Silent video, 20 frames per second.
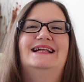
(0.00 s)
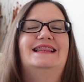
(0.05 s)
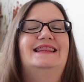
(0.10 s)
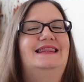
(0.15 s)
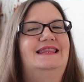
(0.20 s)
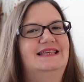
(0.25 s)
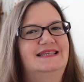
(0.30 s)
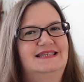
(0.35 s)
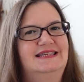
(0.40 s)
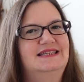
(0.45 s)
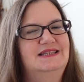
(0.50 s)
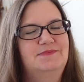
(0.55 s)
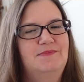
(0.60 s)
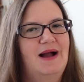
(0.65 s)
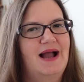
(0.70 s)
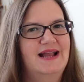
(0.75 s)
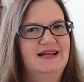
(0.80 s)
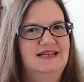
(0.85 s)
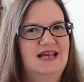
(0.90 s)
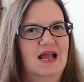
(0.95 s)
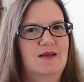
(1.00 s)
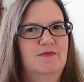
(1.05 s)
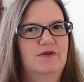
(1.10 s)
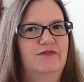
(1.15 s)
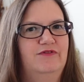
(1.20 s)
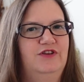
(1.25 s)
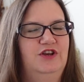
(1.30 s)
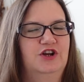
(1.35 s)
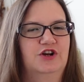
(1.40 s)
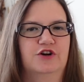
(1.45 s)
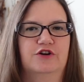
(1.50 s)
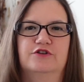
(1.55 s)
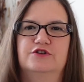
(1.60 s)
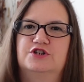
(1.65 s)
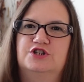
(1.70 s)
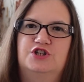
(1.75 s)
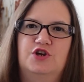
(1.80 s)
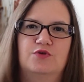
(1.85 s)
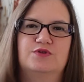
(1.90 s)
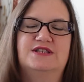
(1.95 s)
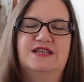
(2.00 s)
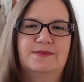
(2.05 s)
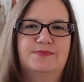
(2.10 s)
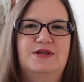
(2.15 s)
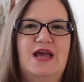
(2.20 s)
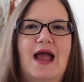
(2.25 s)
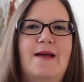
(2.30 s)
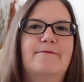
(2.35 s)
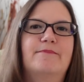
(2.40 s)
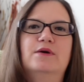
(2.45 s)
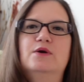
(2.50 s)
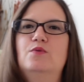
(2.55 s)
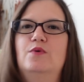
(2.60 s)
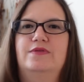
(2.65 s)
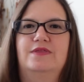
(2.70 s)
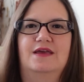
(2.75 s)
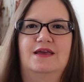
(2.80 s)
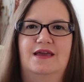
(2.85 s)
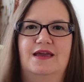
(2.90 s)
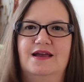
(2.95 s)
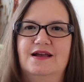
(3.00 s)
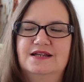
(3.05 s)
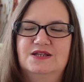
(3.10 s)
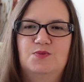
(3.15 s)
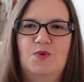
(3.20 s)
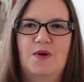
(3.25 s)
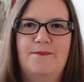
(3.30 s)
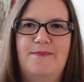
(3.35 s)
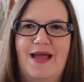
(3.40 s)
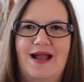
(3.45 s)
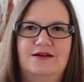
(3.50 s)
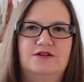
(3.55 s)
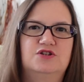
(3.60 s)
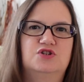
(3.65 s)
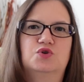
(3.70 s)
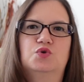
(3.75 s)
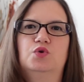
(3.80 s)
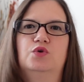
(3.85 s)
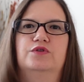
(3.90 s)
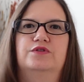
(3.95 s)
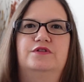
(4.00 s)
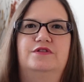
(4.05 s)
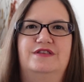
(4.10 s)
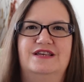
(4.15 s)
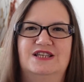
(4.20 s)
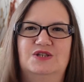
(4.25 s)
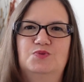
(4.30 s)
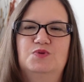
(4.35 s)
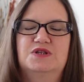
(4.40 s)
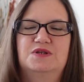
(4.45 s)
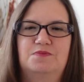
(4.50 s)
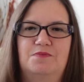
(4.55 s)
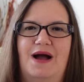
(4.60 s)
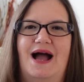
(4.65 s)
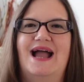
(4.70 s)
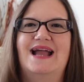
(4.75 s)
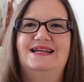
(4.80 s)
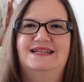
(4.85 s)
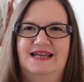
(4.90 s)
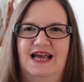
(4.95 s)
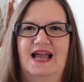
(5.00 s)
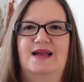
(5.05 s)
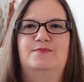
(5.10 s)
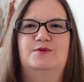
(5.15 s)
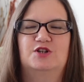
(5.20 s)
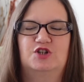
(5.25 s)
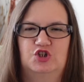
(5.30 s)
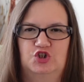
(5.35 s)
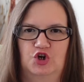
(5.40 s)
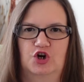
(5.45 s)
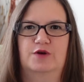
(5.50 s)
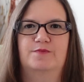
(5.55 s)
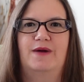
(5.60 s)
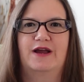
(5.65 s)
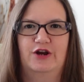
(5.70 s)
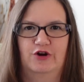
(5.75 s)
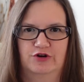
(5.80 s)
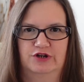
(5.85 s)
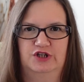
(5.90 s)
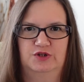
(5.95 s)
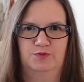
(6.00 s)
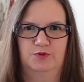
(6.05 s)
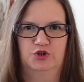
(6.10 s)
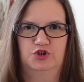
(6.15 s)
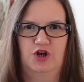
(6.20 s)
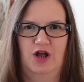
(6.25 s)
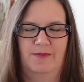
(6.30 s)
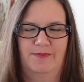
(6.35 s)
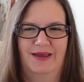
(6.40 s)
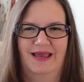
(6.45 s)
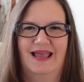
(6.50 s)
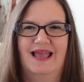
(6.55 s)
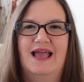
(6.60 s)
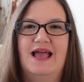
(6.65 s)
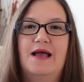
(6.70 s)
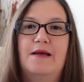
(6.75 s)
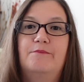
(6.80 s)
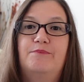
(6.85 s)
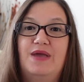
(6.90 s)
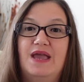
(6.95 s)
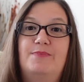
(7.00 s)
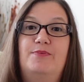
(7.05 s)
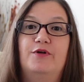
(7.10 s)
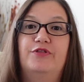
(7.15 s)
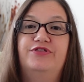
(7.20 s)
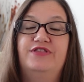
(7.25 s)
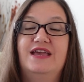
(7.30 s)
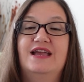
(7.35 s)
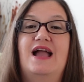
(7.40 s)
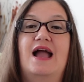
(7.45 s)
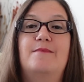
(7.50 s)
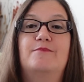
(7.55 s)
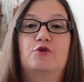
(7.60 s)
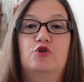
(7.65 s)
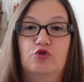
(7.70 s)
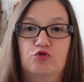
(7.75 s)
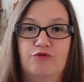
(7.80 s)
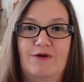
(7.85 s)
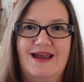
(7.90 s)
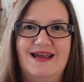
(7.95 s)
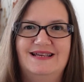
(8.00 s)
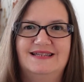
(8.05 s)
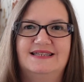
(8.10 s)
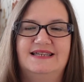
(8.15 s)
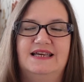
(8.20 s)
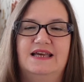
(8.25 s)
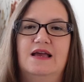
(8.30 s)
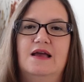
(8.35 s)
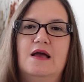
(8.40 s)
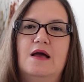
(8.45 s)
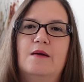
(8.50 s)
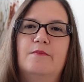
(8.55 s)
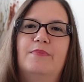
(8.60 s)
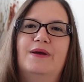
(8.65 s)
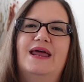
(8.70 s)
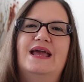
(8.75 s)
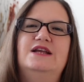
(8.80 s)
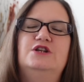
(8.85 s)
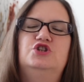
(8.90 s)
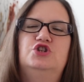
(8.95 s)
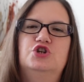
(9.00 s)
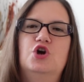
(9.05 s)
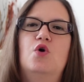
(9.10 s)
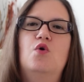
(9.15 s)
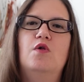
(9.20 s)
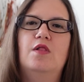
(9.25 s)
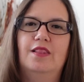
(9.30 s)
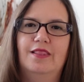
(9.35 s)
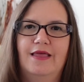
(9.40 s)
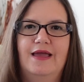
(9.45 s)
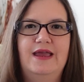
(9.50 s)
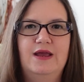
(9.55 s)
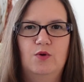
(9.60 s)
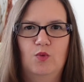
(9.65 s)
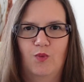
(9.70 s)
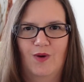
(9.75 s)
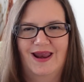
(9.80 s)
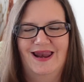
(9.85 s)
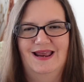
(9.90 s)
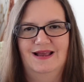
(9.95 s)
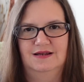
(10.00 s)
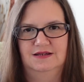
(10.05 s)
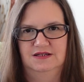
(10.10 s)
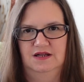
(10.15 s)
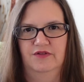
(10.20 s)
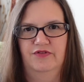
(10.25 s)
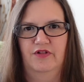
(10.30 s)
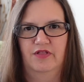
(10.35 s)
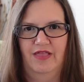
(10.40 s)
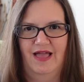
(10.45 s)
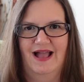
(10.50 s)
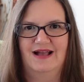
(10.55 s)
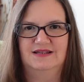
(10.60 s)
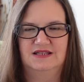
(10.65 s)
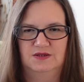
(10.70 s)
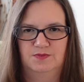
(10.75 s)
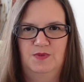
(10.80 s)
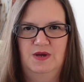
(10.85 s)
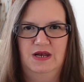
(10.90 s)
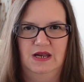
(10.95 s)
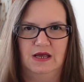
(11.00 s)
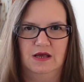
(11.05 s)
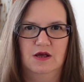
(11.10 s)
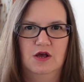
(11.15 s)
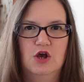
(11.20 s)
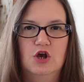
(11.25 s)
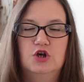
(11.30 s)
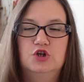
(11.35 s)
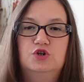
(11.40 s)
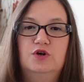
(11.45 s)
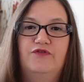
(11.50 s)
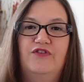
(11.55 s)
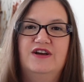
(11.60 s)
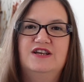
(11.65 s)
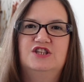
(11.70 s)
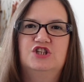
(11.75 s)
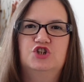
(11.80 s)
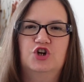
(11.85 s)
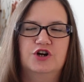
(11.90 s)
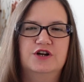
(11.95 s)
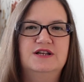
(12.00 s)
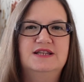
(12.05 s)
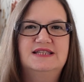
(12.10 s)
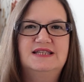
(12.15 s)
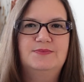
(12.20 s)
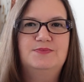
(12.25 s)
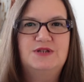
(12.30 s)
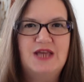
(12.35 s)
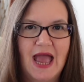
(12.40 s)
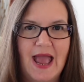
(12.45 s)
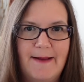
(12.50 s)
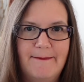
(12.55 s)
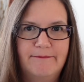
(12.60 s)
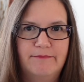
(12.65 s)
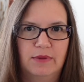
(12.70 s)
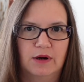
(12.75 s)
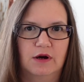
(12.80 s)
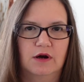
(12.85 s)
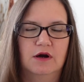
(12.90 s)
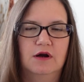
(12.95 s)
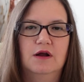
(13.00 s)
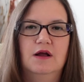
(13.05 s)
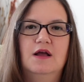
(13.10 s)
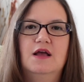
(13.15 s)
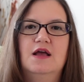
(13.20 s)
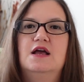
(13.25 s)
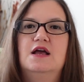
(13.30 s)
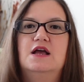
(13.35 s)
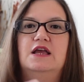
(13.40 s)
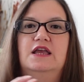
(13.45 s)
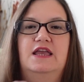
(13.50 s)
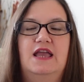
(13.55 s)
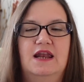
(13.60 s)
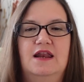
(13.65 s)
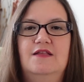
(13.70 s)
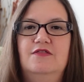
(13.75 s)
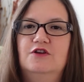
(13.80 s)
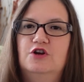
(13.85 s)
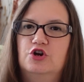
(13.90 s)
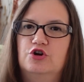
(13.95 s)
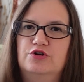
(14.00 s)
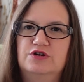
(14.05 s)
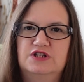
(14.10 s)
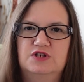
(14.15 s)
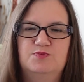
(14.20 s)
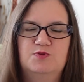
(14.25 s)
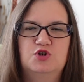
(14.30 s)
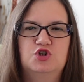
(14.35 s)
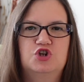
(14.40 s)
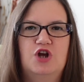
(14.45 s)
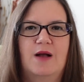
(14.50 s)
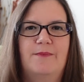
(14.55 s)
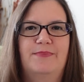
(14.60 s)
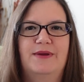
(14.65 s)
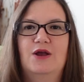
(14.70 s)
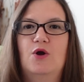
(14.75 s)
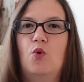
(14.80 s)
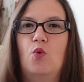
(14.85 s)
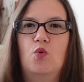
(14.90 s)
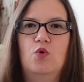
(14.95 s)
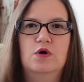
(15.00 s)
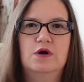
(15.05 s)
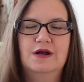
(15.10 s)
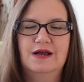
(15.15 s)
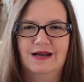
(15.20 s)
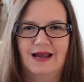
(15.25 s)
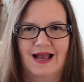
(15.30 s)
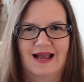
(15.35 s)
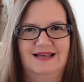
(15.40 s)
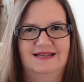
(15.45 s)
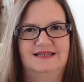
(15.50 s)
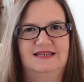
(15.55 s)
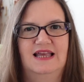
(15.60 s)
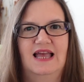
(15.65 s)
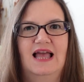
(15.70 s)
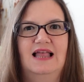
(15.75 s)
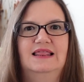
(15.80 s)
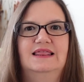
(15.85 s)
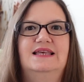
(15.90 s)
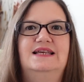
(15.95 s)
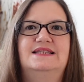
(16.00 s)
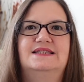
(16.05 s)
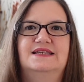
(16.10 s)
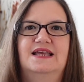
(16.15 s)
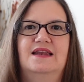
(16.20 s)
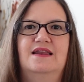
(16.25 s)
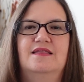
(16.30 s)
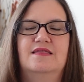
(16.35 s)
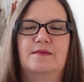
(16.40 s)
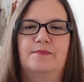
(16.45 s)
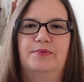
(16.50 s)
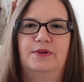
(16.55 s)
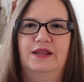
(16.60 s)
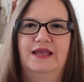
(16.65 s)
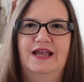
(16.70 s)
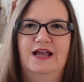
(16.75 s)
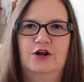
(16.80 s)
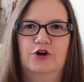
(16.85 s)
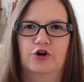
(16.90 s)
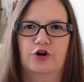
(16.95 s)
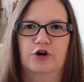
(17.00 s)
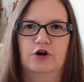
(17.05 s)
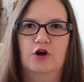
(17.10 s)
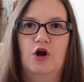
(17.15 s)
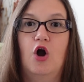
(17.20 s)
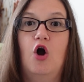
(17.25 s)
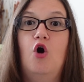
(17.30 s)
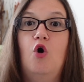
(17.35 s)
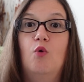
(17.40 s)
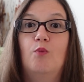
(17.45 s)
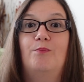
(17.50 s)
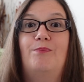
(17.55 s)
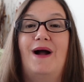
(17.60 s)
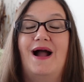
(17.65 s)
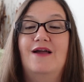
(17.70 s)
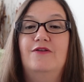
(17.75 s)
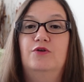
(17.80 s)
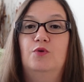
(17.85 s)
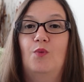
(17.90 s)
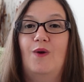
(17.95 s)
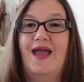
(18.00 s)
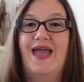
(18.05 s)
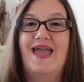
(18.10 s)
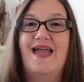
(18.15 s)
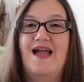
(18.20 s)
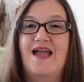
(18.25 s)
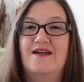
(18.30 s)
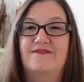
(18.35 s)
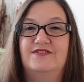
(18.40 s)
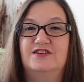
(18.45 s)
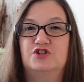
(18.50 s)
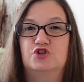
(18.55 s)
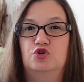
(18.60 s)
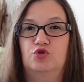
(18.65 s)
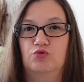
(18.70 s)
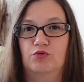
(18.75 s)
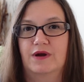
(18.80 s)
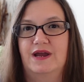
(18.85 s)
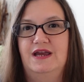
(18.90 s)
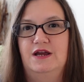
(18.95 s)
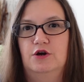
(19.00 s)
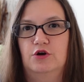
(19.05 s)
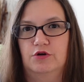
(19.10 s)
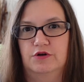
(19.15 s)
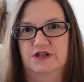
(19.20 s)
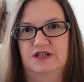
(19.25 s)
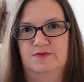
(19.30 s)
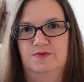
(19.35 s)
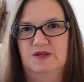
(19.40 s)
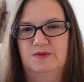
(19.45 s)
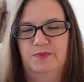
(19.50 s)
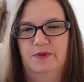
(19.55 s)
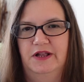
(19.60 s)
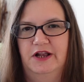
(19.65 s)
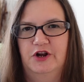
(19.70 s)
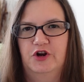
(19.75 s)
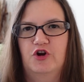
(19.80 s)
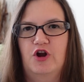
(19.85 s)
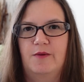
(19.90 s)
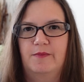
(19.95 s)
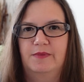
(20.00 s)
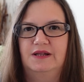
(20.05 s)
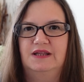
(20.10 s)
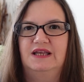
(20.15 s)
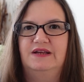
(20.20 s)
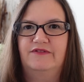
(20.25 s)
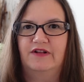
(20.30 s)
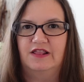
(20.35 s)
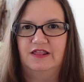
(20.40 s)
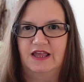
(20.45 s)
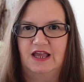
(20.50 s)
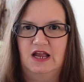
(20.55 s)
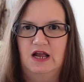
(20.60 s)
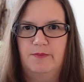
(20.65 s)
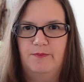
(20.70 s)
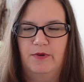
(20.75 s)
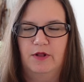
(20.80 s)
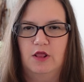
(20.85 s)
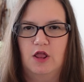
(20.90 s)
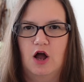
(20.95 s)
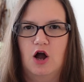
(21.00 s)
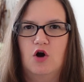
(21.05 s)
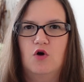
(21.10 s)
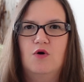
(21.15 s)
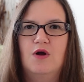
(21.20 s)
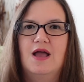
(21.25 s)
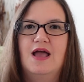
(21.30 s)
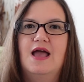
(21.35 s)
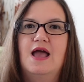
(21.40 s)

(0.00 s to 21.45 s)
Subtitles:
This is my time of year. So September, when the kids went back to school, this was my time to start my Christmas shopping. People think I'm crazy, but I don't like waiting until the last minute. So if I start in September, getting the Christmas shopping organized, at least getting the planner. Oh, by the way, I have this great Christmas planner. I'm going to leave a link below.